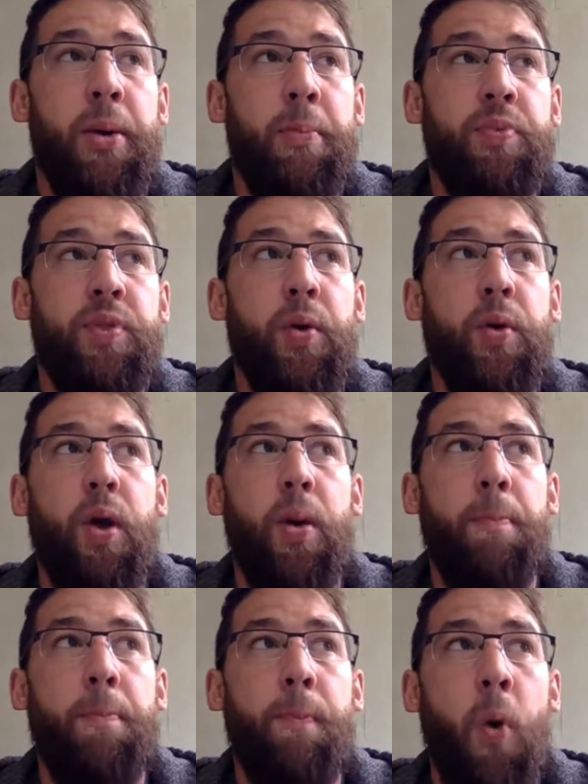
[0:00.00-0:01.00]
there are
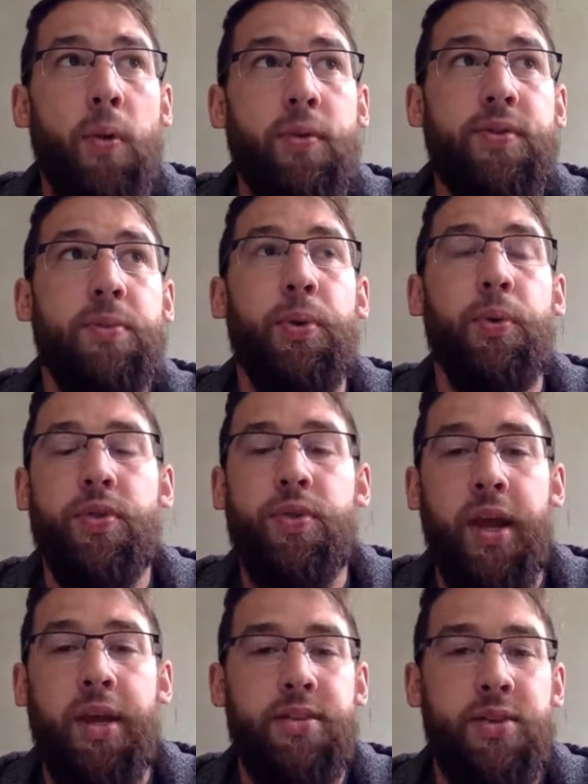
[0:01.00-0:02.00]
multiple
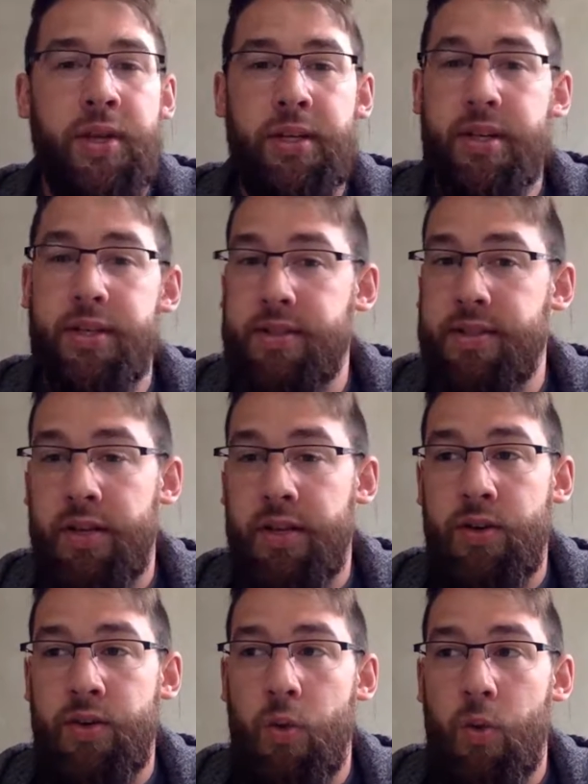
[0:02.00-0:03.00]
things you need to
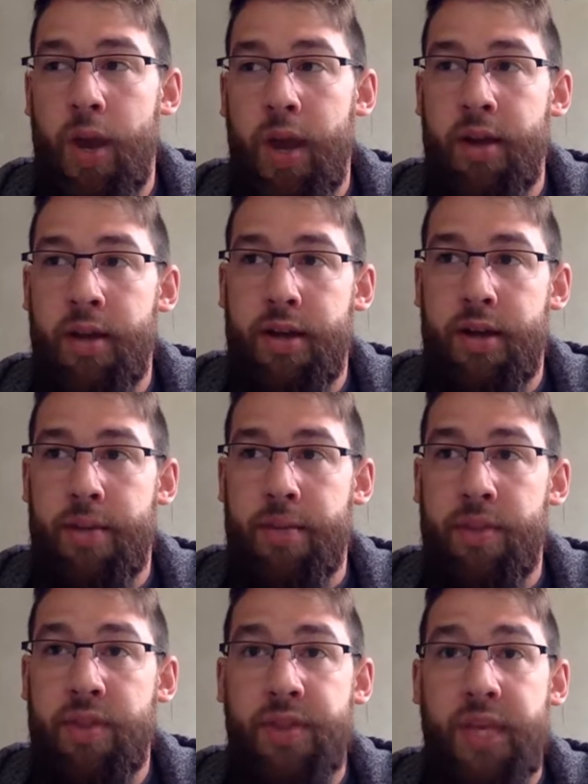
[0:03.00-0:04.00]
consider when
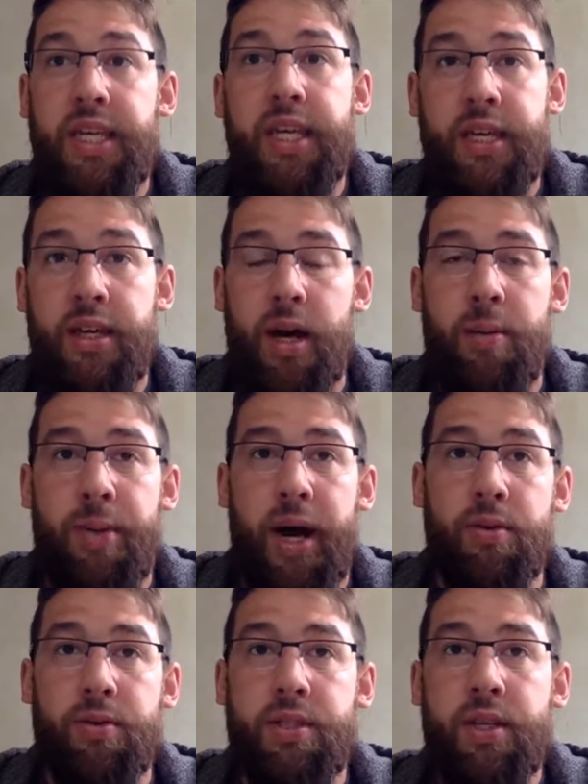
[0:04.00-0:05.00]
thinking
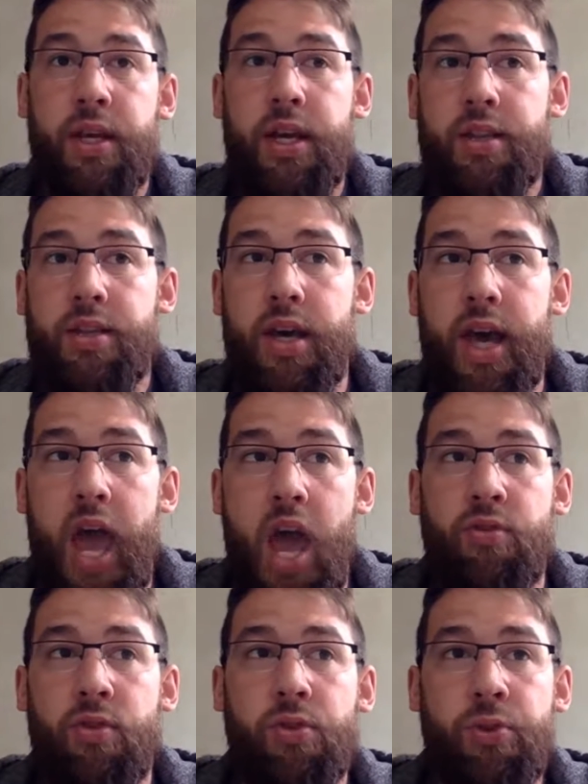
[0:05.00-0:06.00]
about the
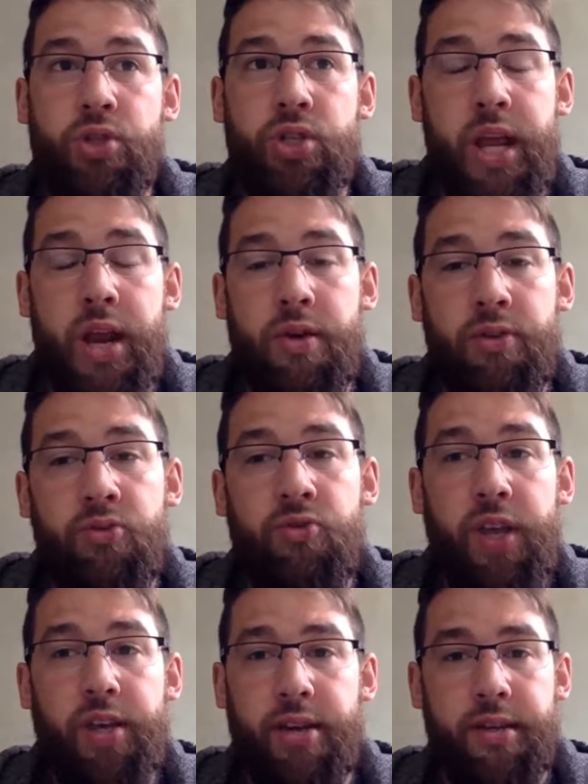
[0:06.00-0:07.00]
evolutionary
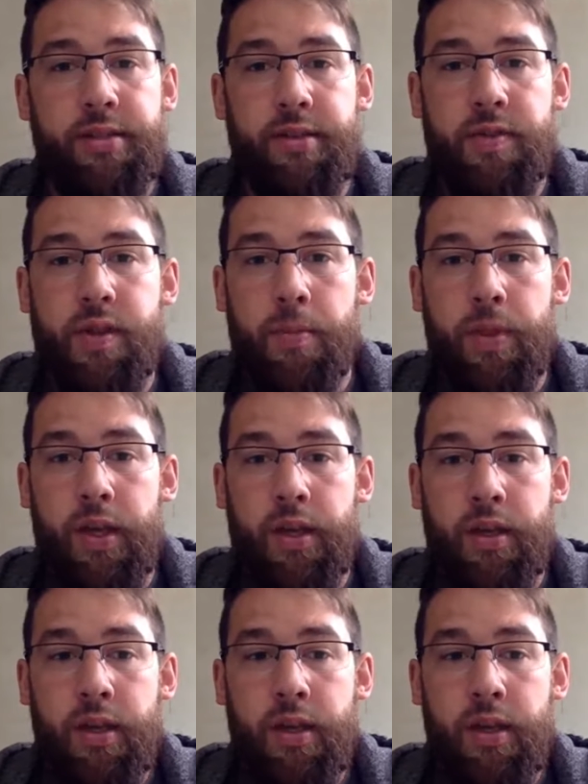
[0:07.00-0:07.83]
fitness of something,